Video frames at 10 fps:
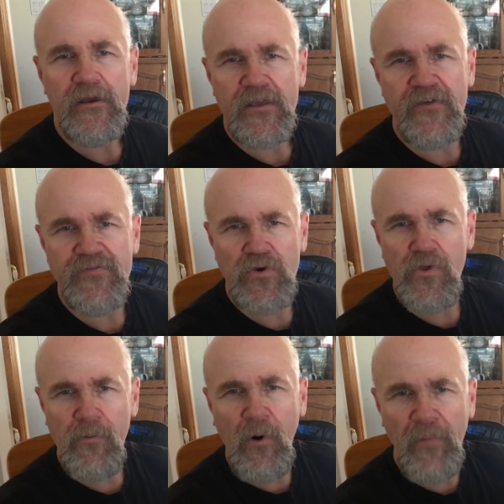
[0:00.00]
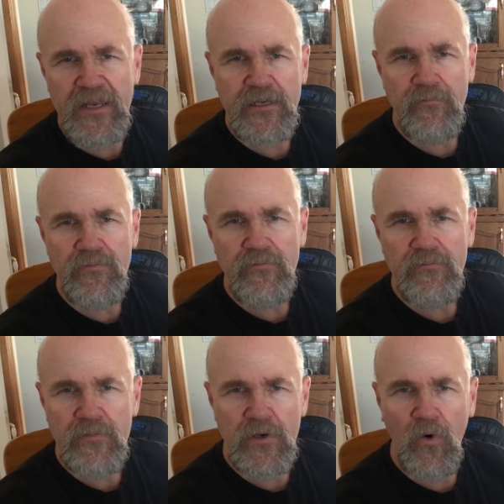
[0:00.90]
gives you the momentum
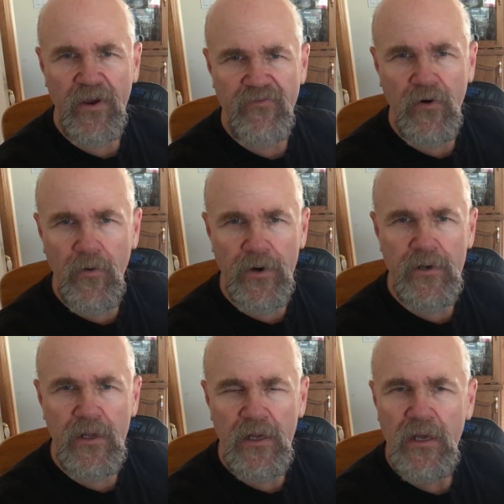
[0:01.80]
going forward,